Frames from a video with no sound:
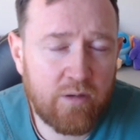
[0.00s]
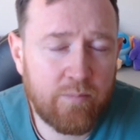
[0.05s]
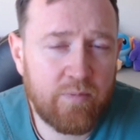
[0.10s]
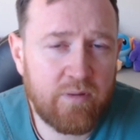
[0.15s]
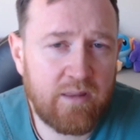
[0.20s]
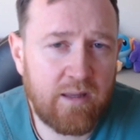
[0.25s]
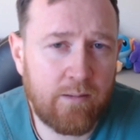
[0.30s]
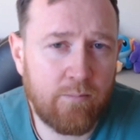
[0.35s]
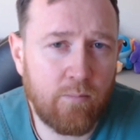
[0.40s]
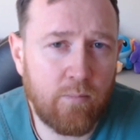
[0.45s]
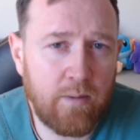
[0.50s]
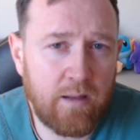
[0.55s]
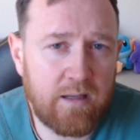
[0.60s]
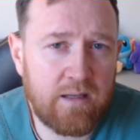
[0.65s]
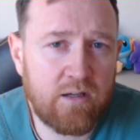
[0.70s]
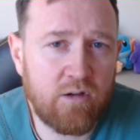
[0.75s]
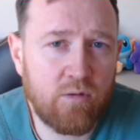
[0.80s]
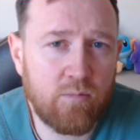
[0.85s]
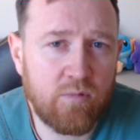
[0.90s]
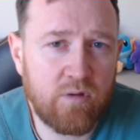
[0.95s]
but that may
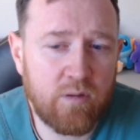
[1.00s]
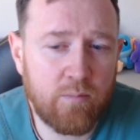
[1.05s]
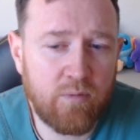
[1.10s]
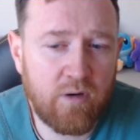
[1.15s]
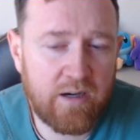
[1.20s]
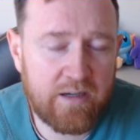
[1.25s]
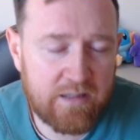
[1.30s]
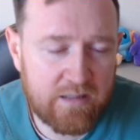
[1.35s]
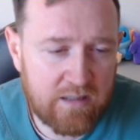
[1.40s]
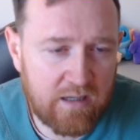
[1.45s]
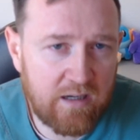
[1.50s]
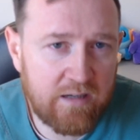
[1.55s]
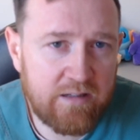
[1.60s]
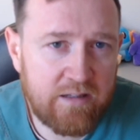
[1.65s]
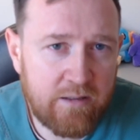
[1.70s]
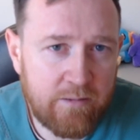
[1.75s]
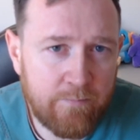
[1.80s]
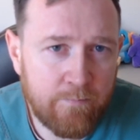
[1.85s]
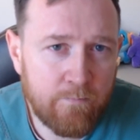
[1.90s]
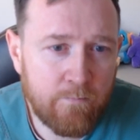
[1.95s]
help with the bradycardia.